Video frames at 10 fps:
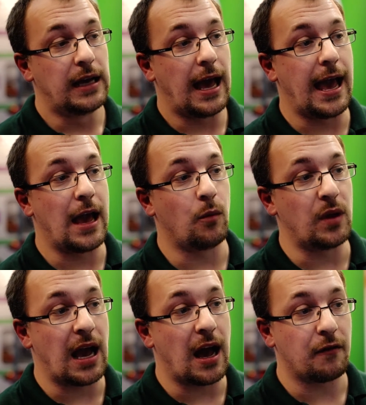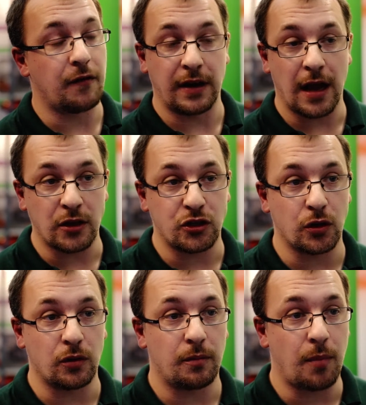Uh, we have
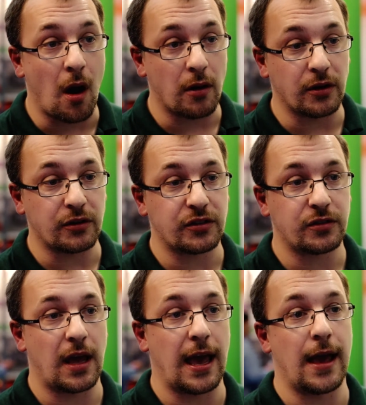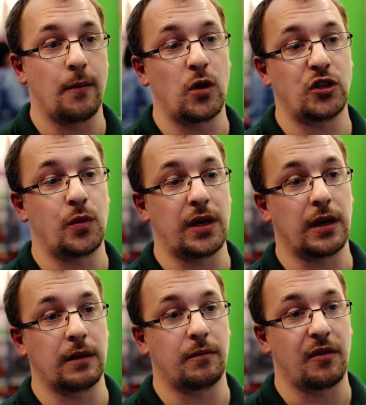financial partners um, which we
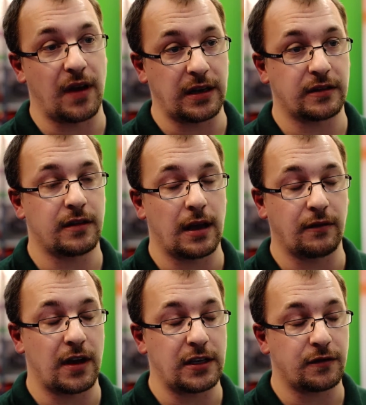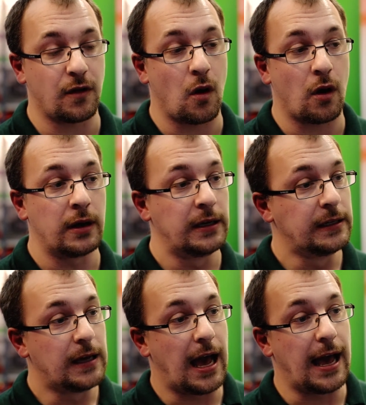can provide us advice for.
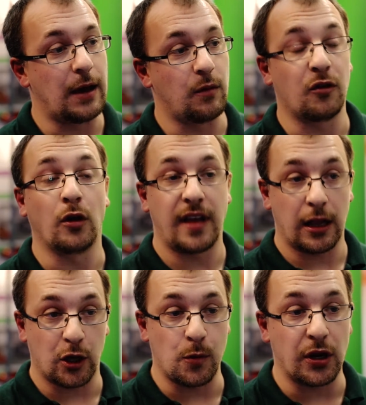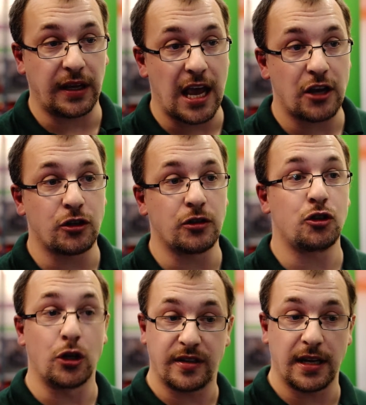Uh, we've got
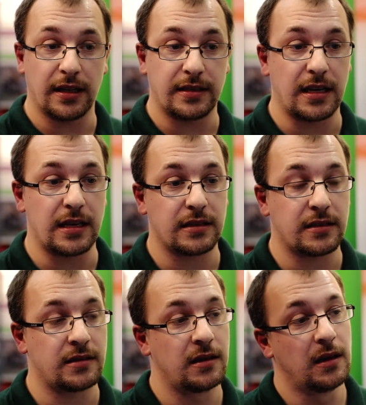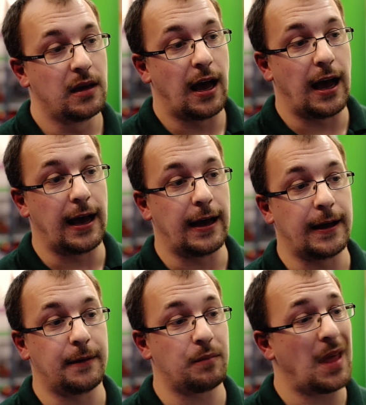telecommunications, utilities,
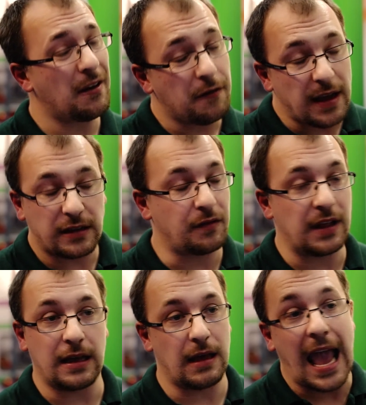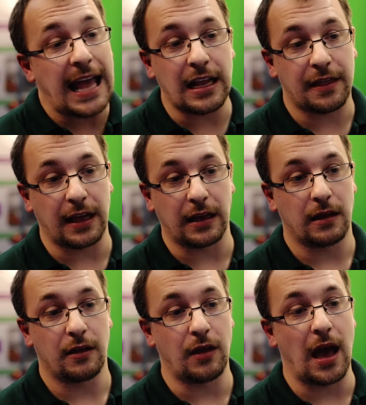um, effectively anything
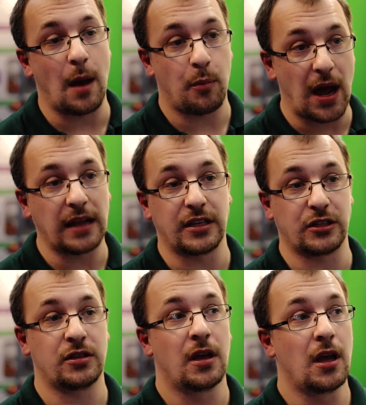that a practice